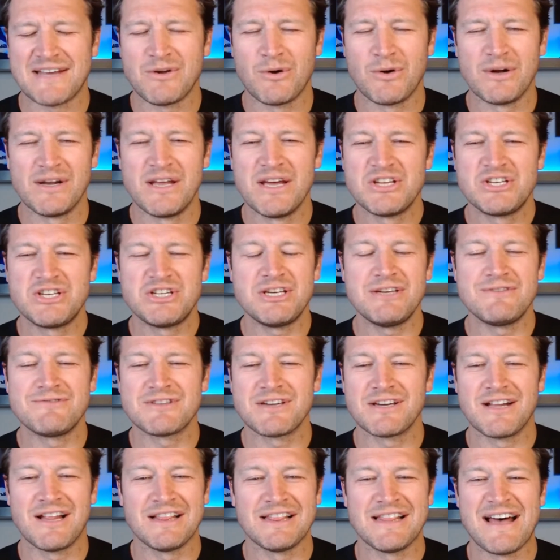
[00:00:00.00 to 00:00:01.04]
going, Chief's
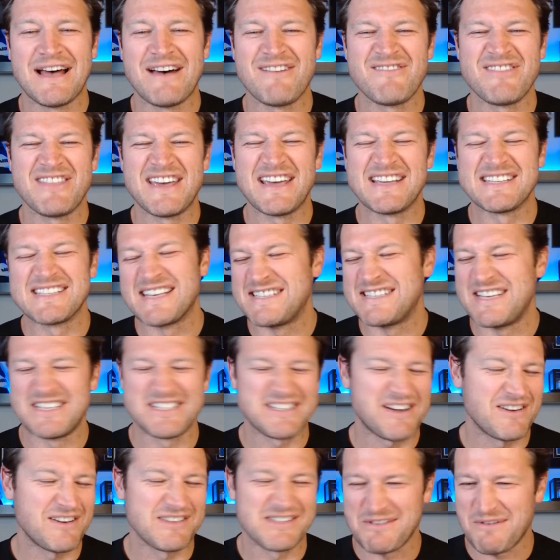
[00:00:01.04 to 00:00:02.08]
gonna love this, as he
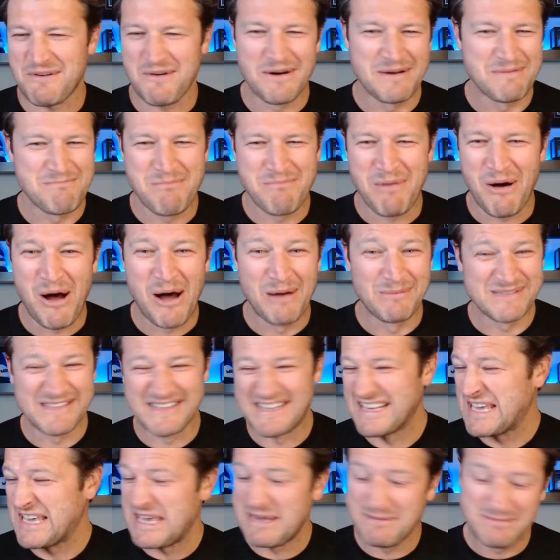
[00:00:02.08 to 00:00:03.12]
starts throwing bombs and
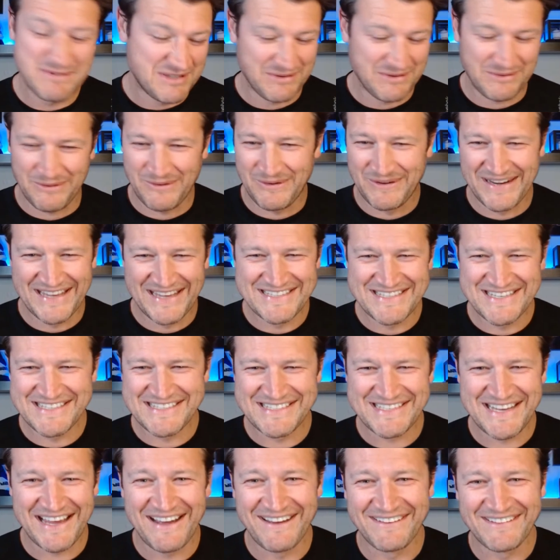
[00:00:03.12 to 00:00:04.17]
then keeps throwing as he's
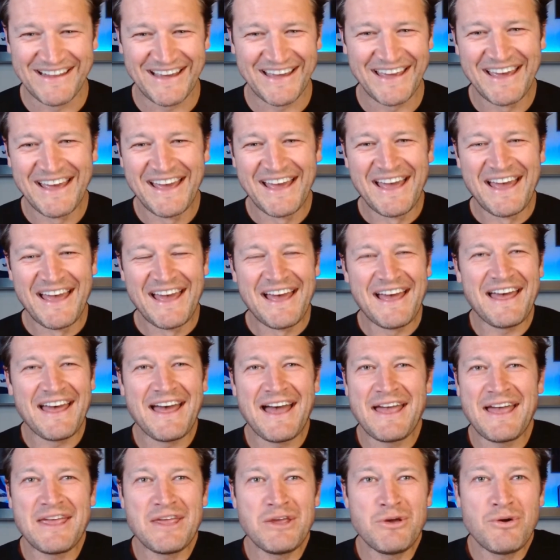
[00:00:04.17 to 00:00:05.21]
down. Like,
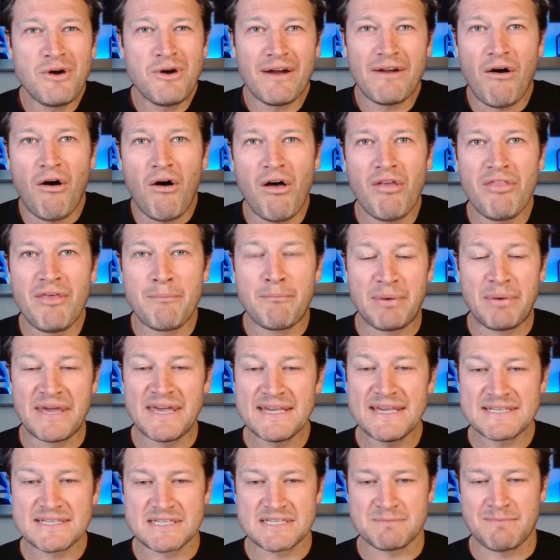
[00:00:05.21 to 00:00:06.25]
you got all the
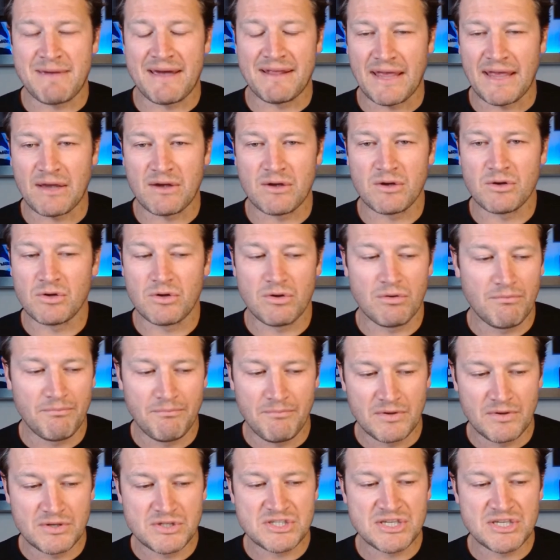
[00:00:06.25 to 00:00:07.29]
pieces, man. Like,
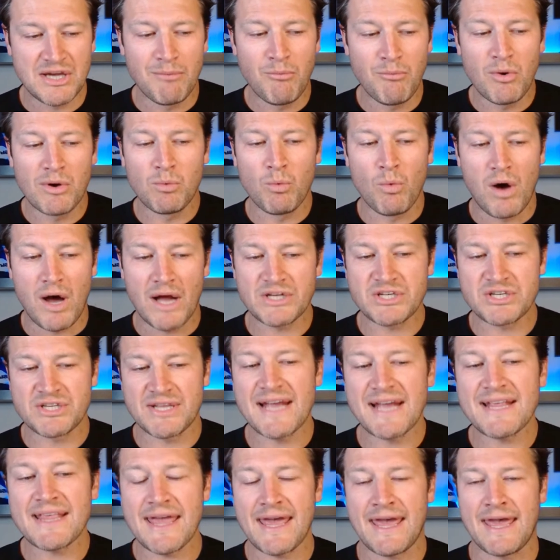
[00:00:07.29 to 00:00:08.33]
someone watch
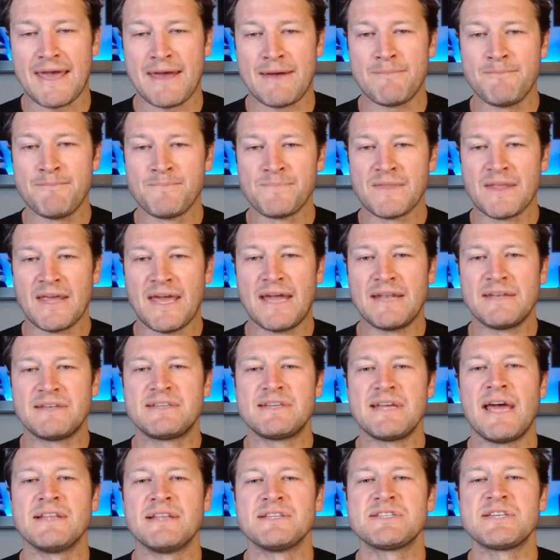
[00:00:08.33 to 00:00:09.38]
that game
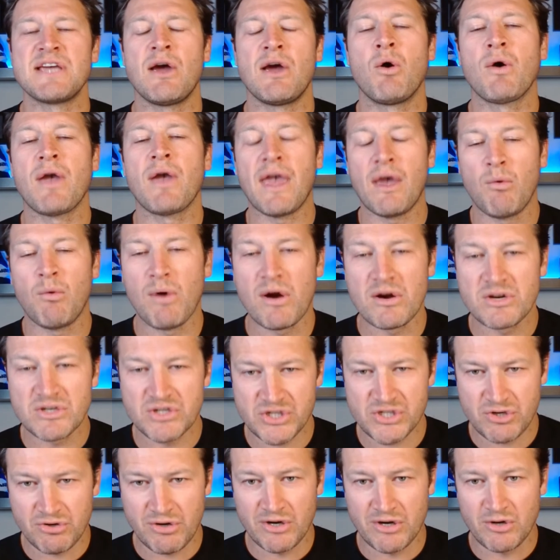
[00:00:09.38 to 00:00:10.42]
and say, okay, where's
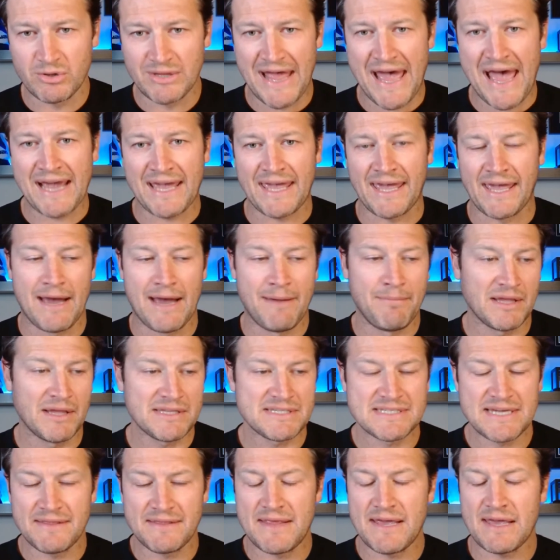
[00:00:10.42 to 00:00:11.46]
Toronto lacking? I'm not
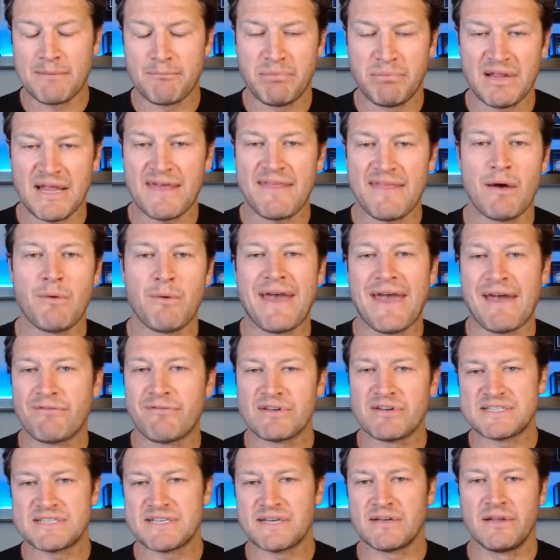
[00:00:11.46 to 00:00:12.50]
saying they can play that way
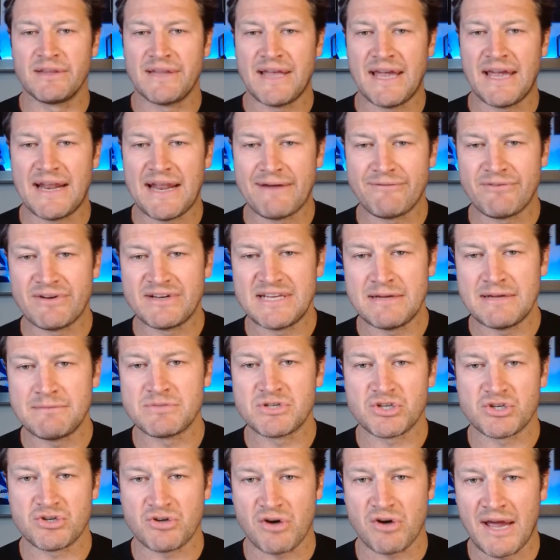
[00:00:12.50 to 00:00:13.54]
every single night. Every
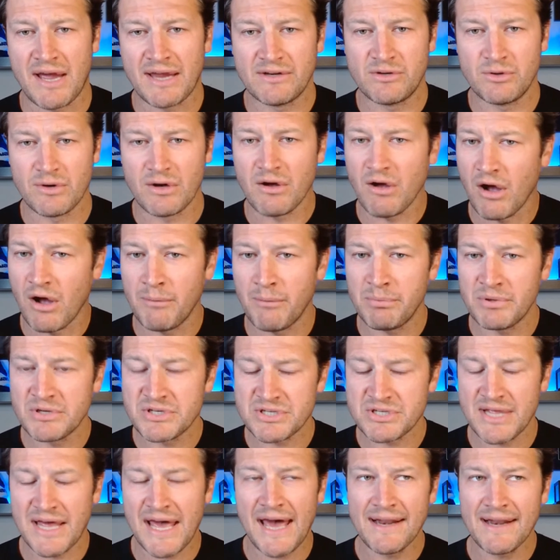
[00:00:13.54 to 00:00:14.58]
team's trying to
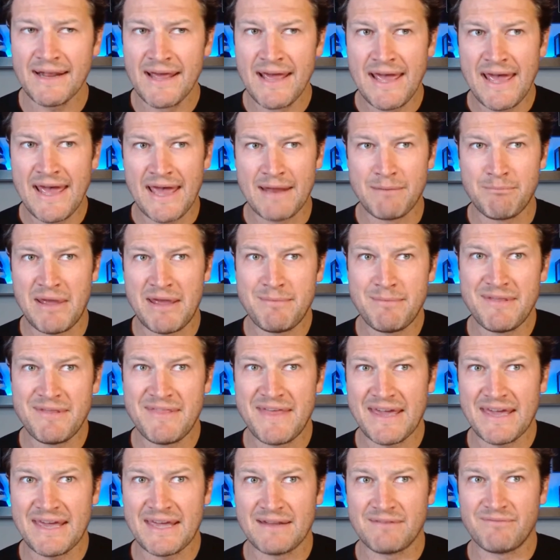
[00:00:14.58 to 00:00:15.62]
accomplish that, and maybe
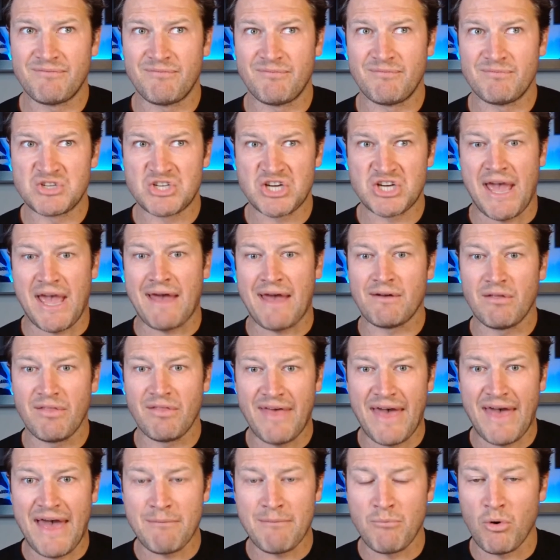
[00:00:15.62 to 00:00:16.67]
they can channel
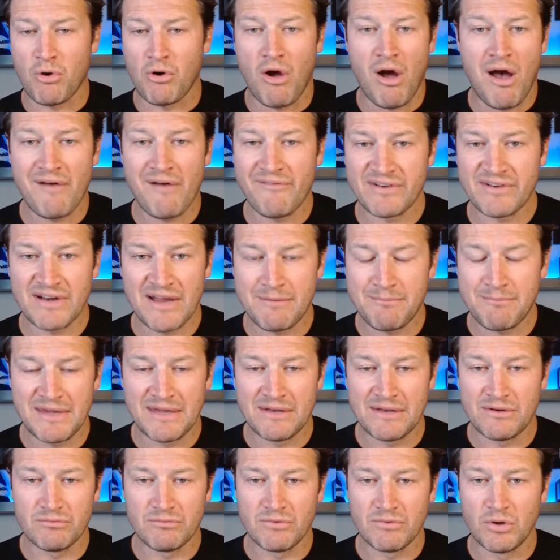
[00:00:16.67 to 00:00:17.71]
that more often. I
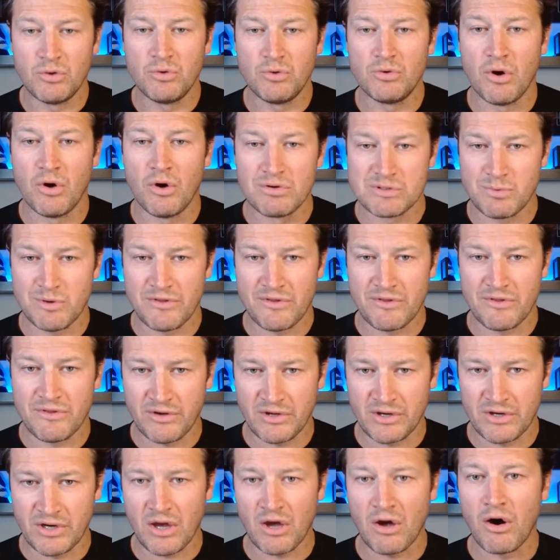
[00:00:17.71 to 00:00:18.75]
mean, who knows where they're
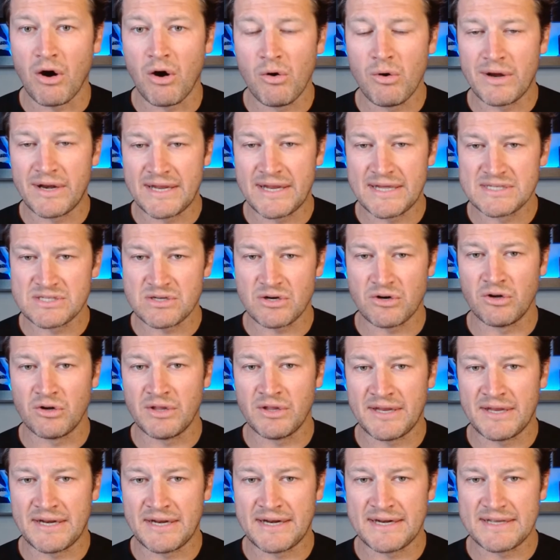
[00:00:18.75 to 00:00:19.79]
going to go? It is
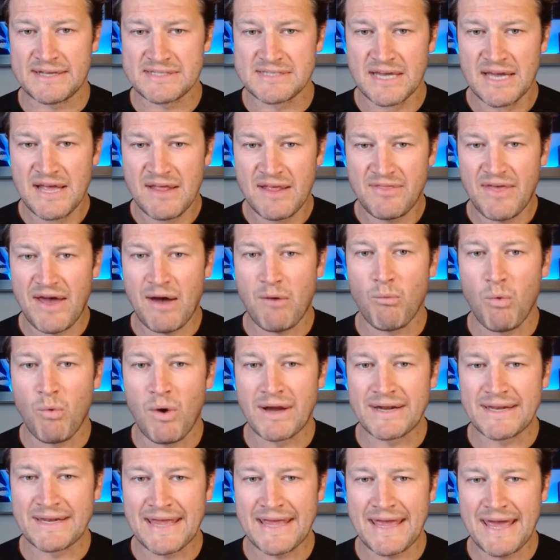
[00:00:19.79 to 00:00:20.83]
early and it is that
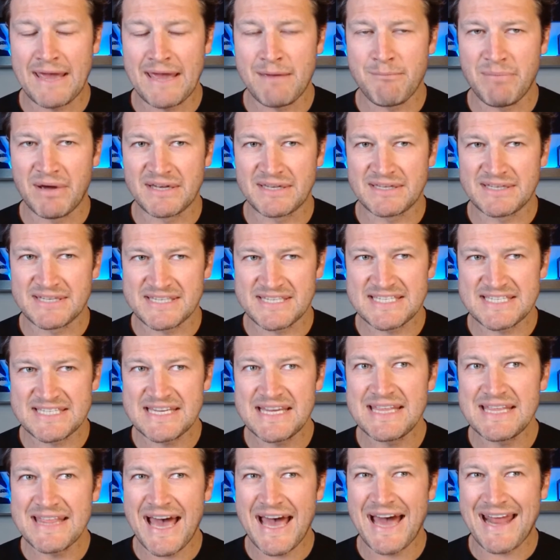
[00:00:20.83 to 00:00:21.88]
one game, but to
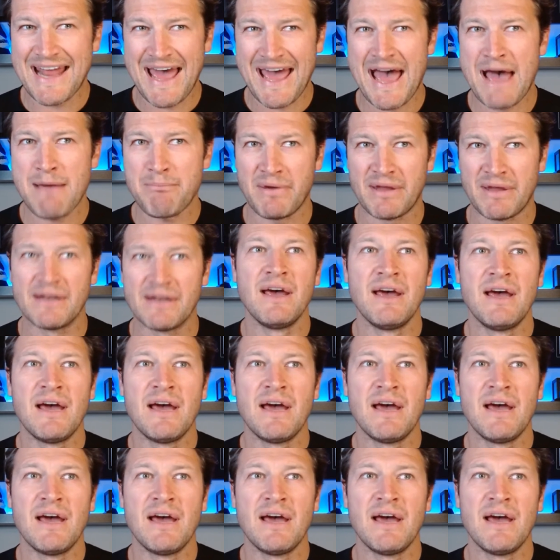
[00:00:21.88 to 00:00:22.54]
see that happen,